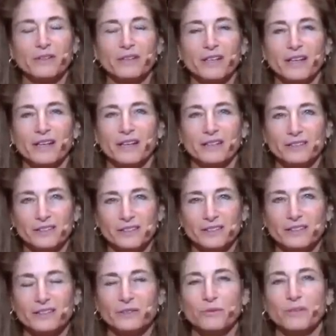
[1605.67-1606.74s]
okay,
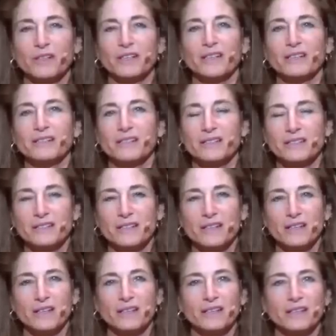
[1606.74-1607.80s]
anxious, want to get things
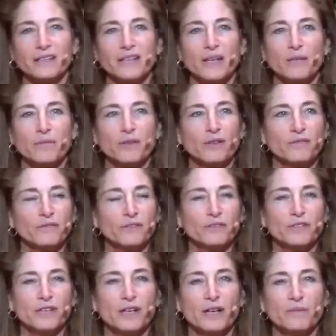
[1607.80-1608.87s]
done, name it a few
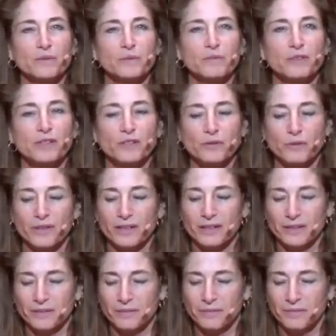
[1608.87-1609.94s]
times, breathe with
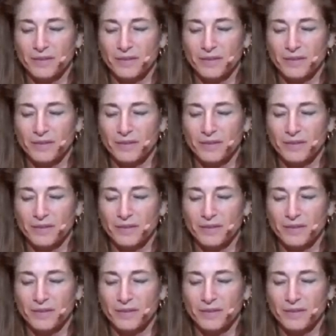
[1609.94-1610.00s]
it.